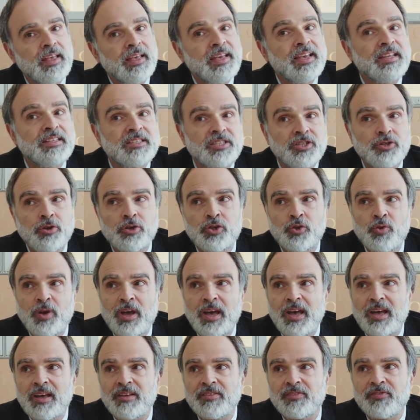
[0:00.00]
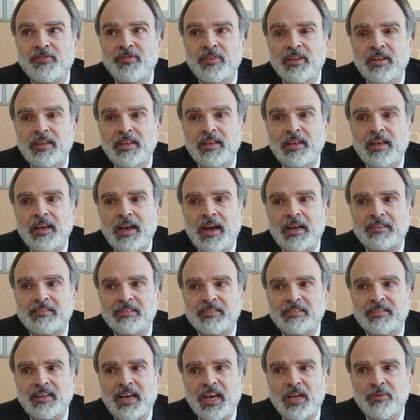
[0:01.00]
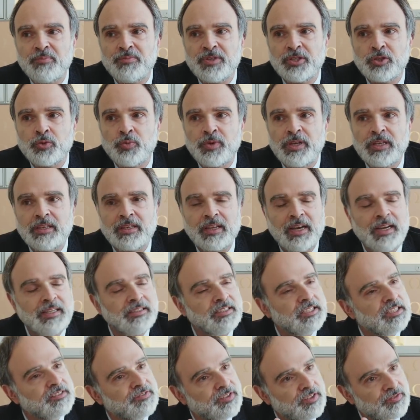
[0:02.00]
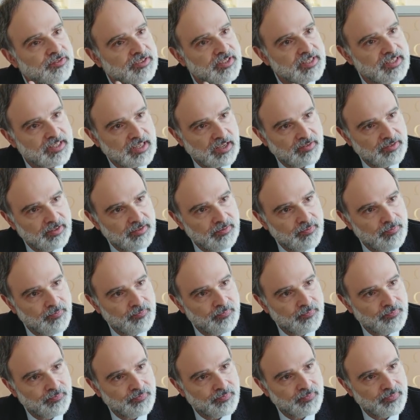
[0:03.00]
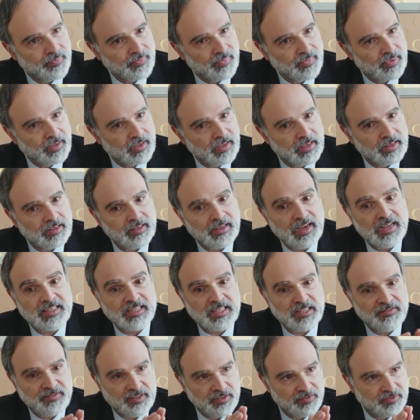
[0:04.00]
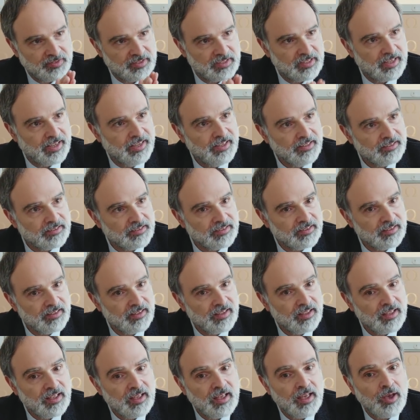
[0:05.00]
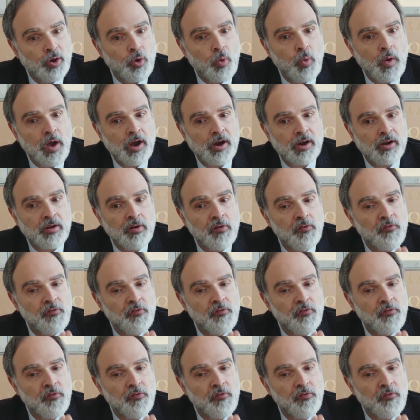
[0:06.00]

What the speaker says: And so you have, at a time between 1957 and 1958, where